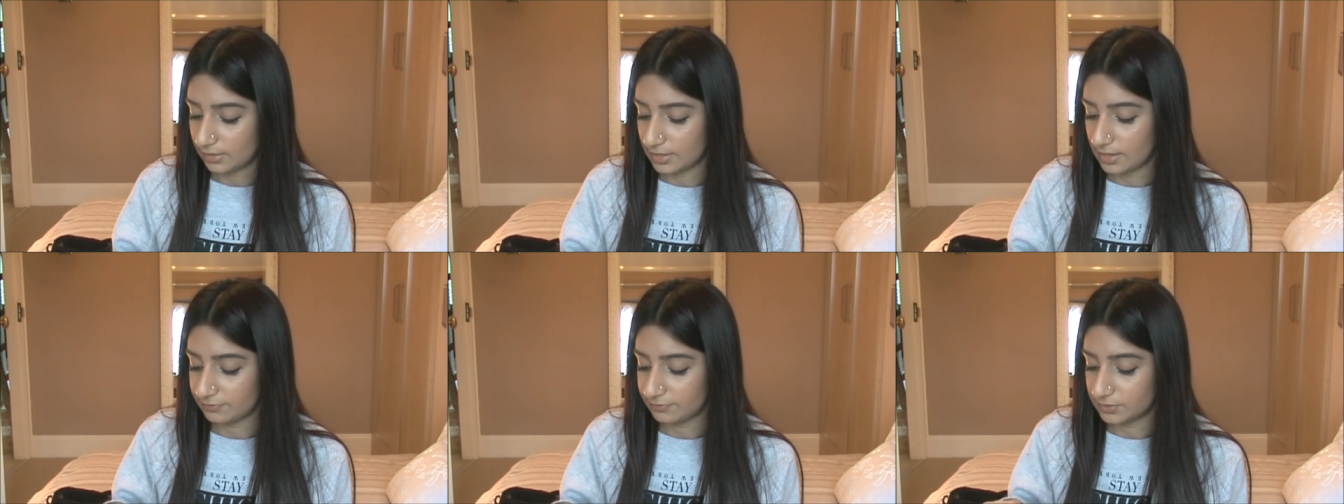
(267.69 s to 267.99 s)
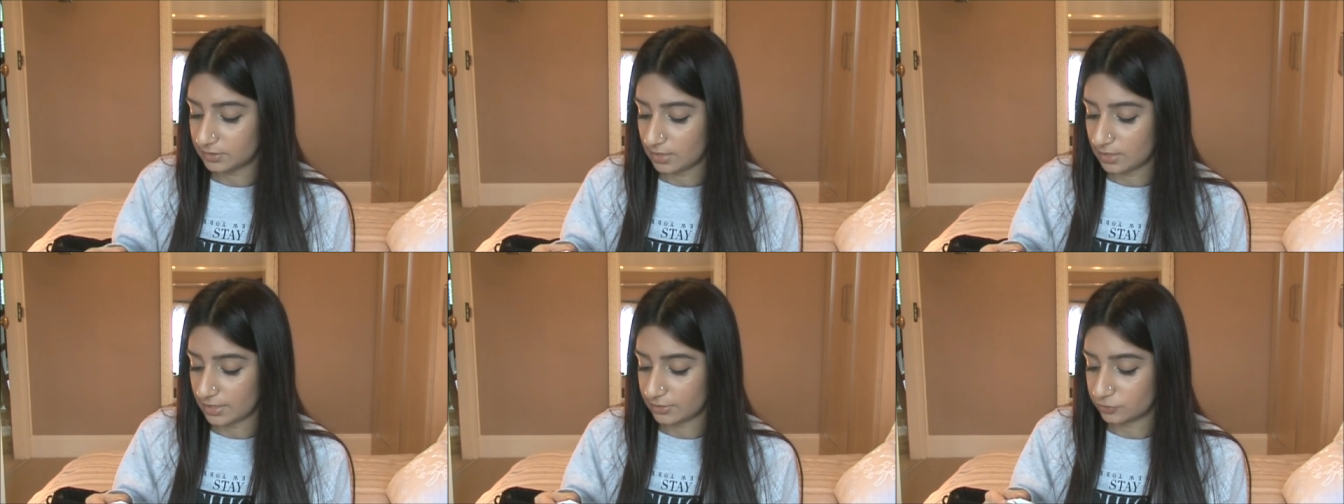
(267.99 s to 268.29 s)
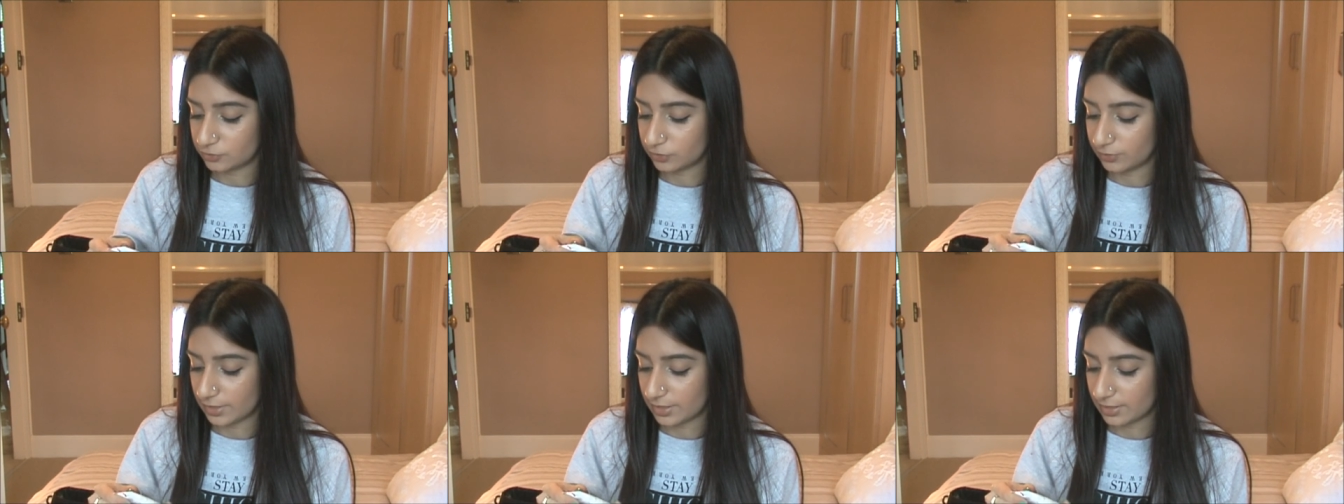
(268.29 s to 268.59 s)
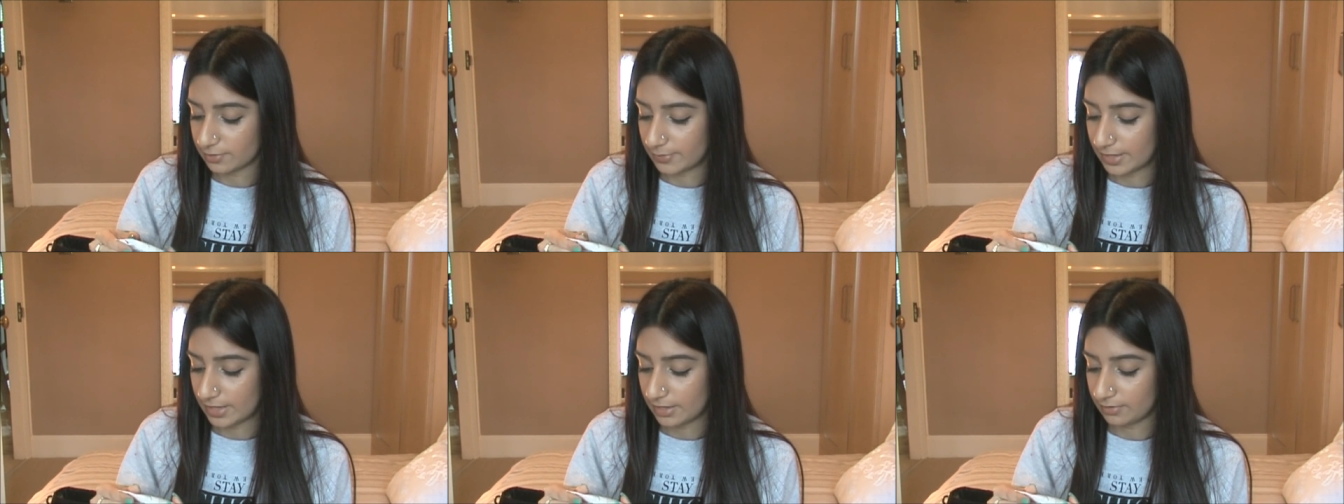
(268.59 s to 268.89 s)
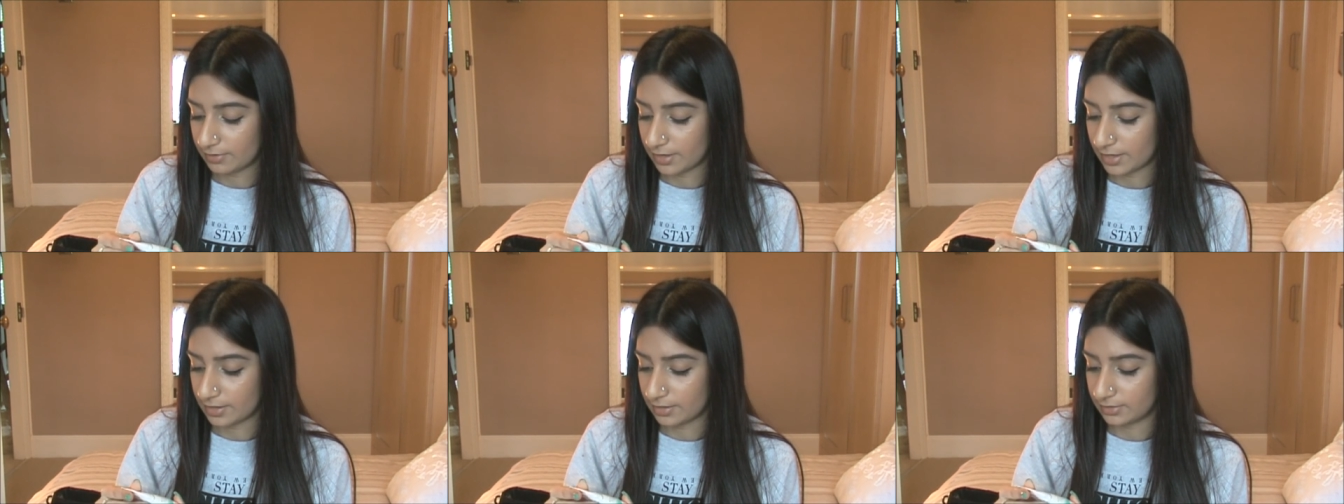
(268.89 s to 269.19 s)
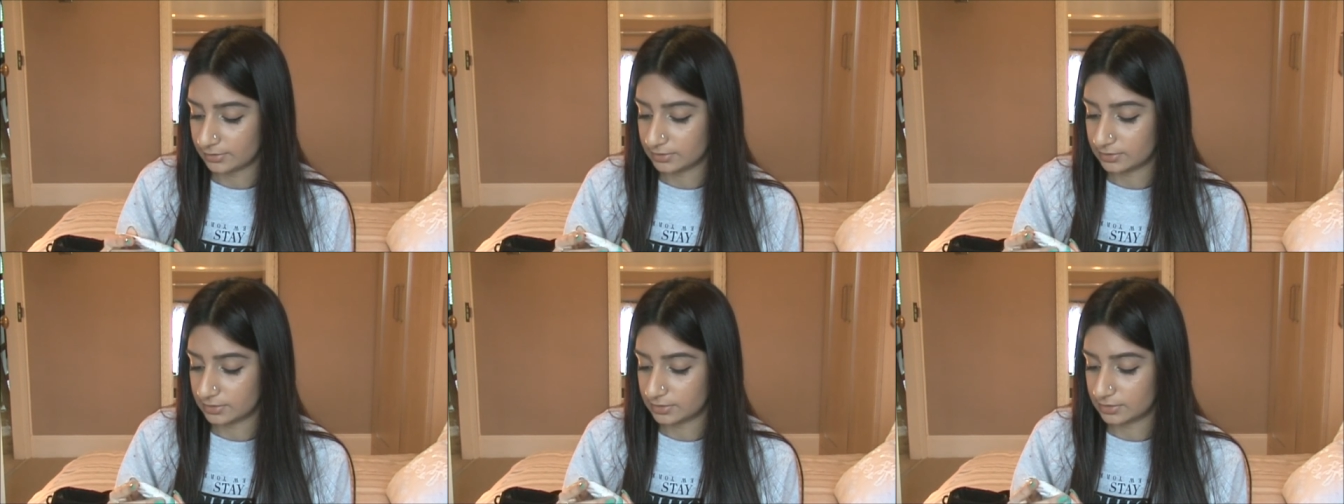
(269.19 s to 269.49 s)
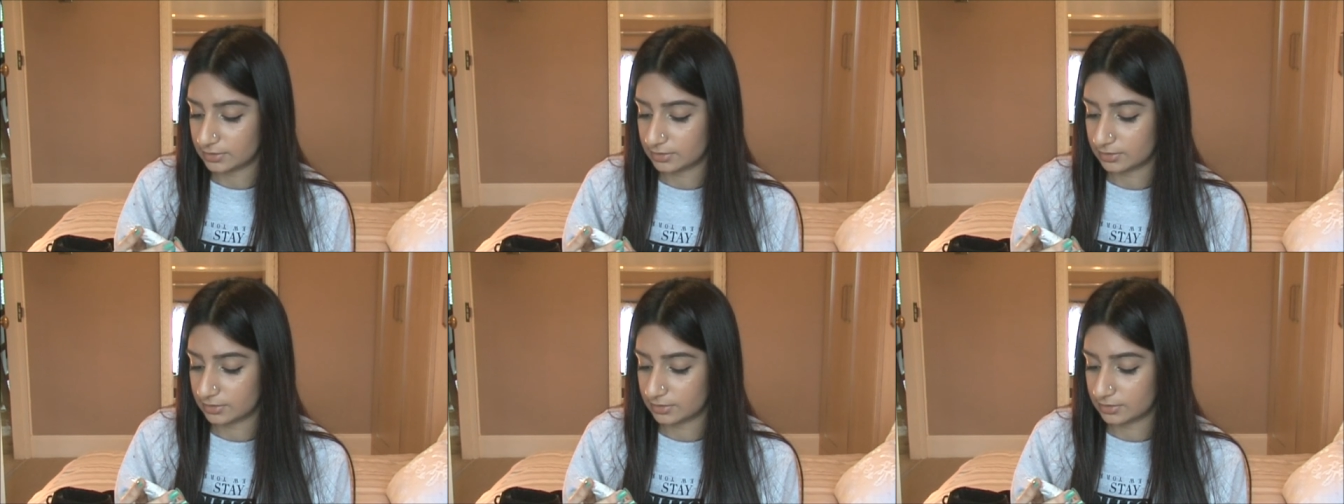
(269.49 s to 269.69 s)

have to like try them out and